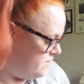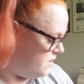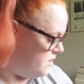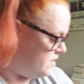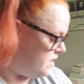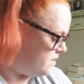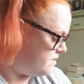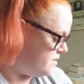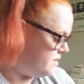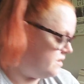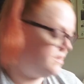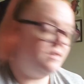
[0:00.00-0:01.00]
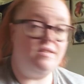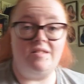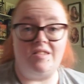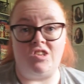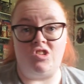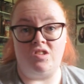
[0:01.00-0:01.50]
So that's
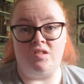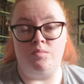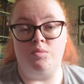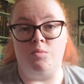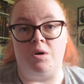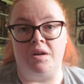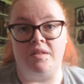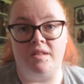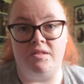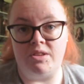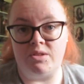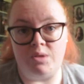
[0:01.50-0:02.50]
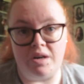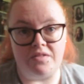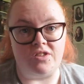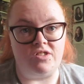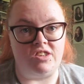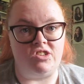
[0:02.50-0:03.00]
t-shirt number one. There is quite a
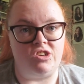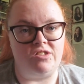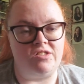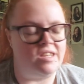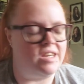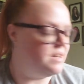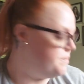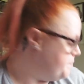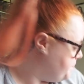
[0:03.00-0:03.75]
few t-shirts in here.